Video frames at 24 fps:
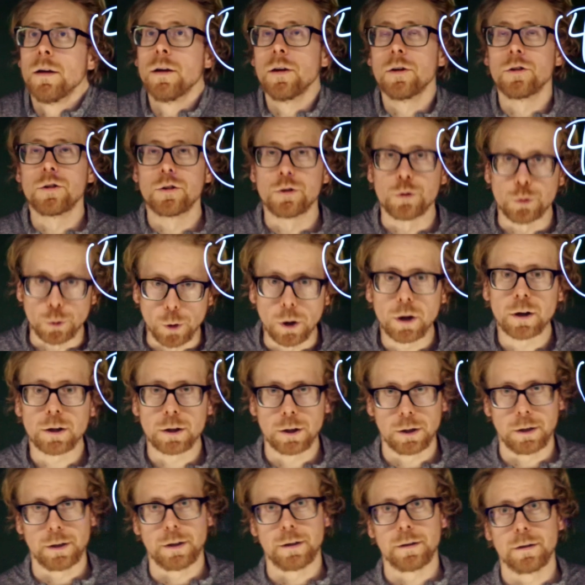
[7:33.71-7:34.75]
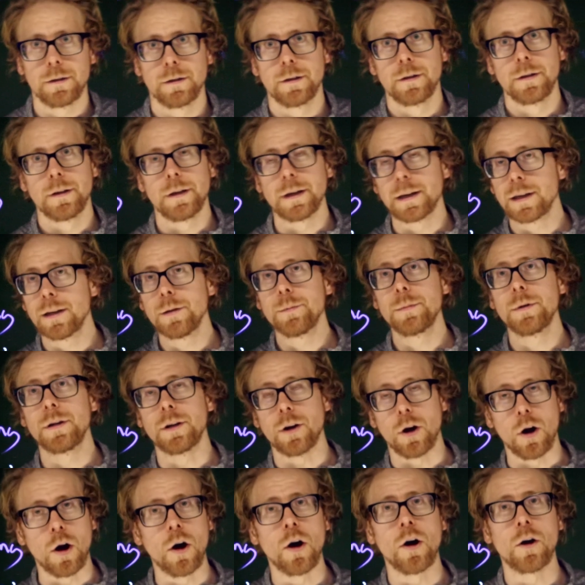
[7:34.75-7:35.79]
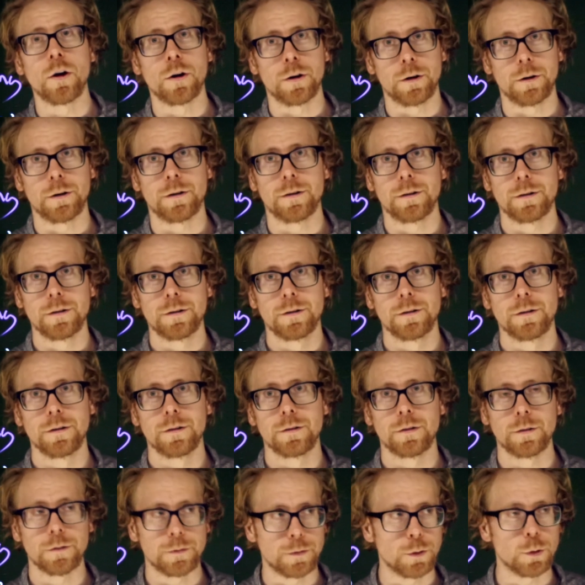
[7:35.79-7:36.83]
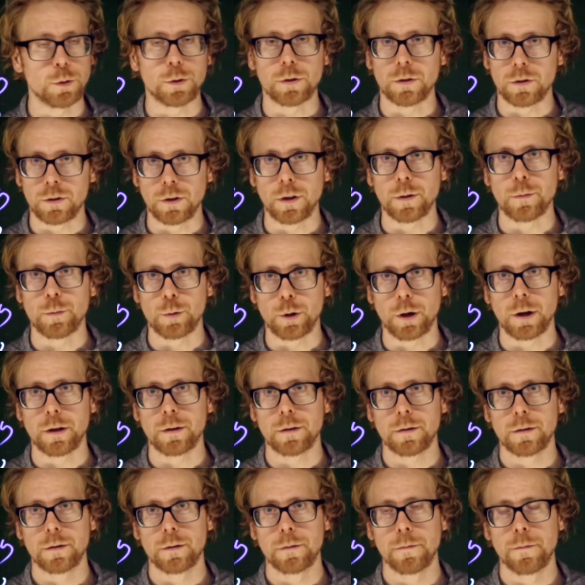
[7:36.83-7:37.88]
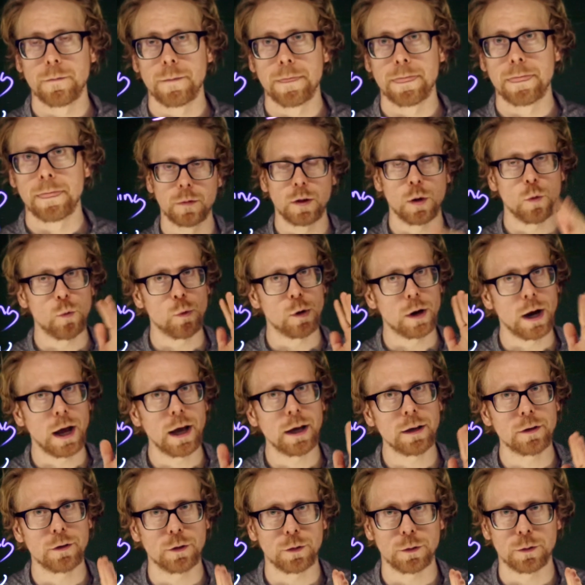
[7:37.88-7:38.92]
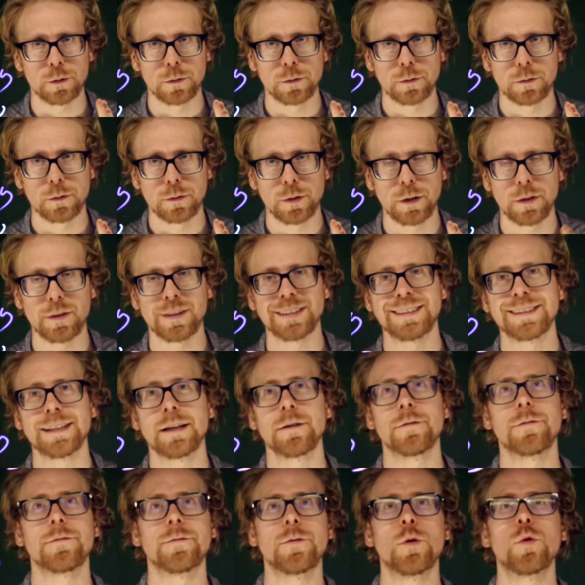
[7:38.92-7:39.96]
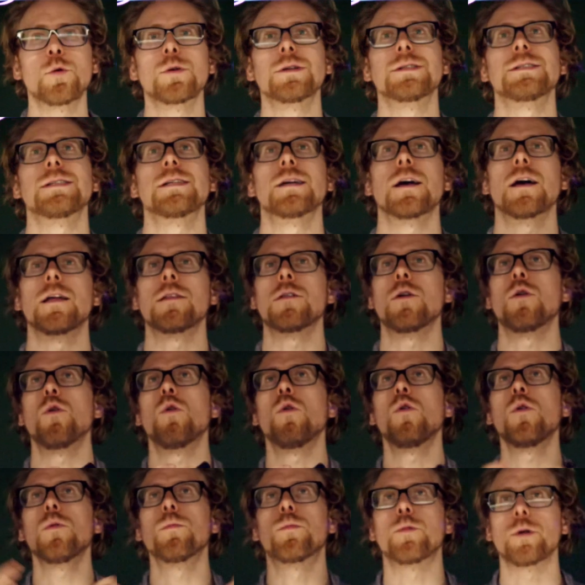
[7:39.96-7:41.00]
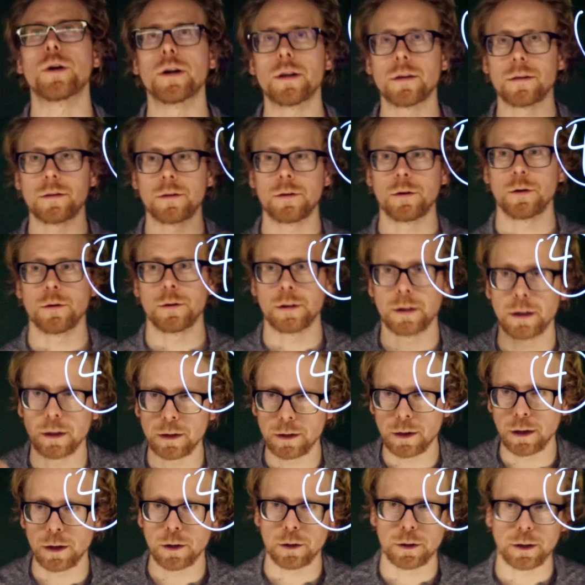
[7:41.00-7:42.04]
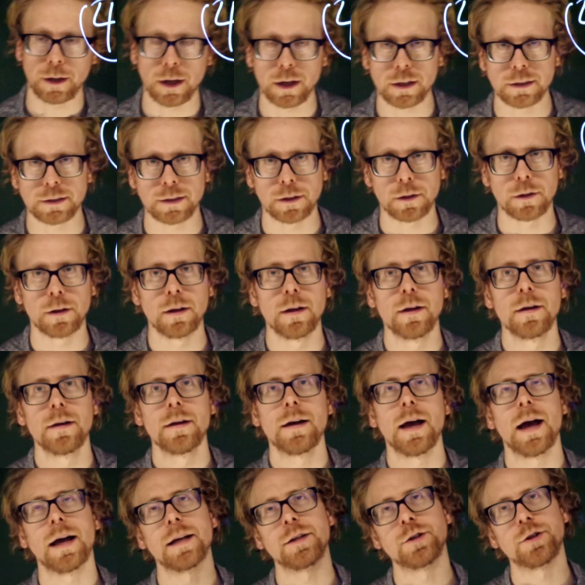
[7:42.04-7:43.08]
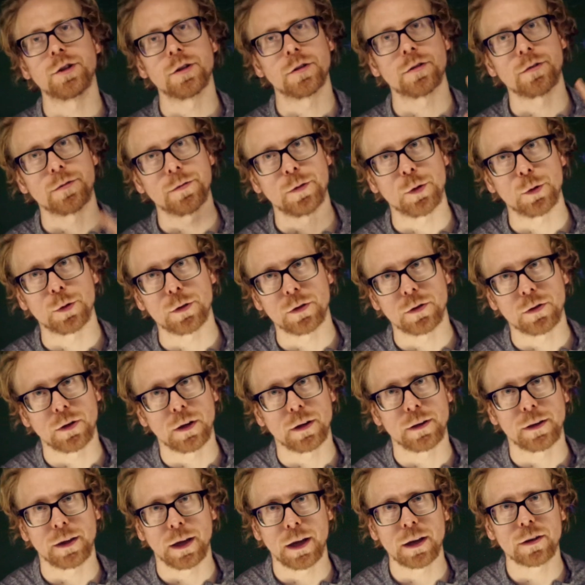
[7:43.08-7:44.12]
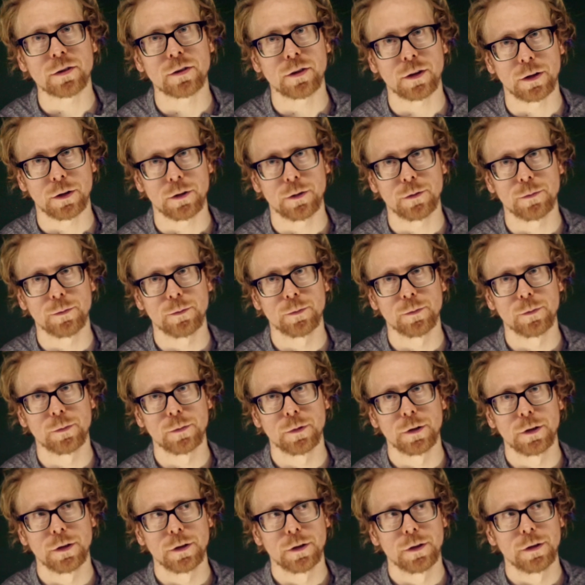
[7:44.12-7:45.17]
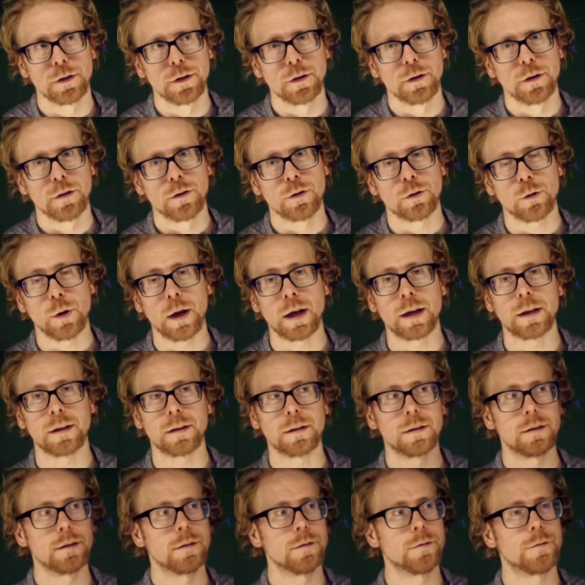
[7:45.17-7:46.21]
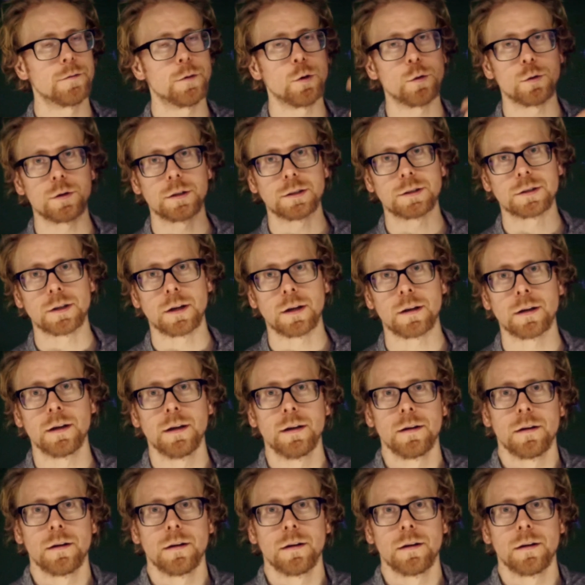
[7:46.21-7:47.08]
struggling. It can be hard to focus on breath. What I do is, instead of focusing on the whole breath, the inhale and the exhale, I just focus on the exhale. So I focus on,